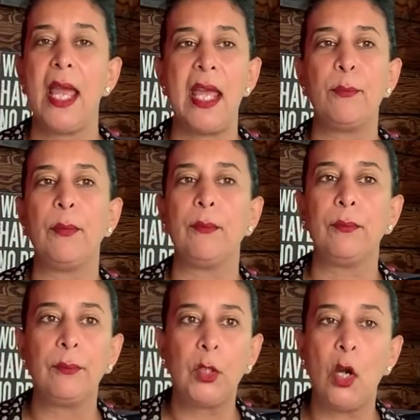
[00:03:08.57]
and
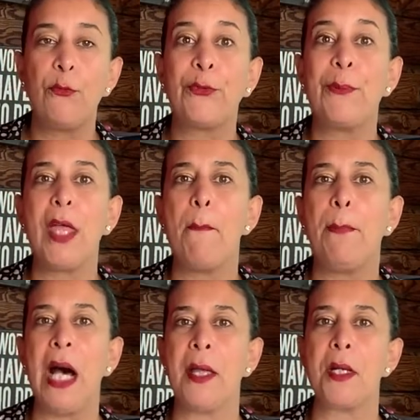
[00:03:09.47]
go from the
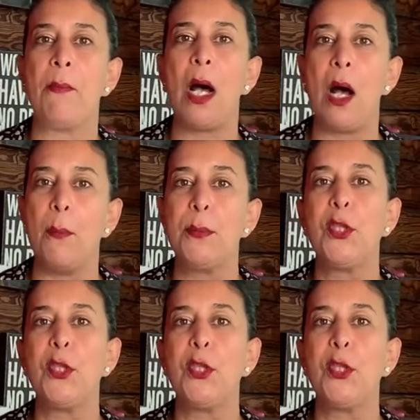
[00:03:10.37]
bottom up,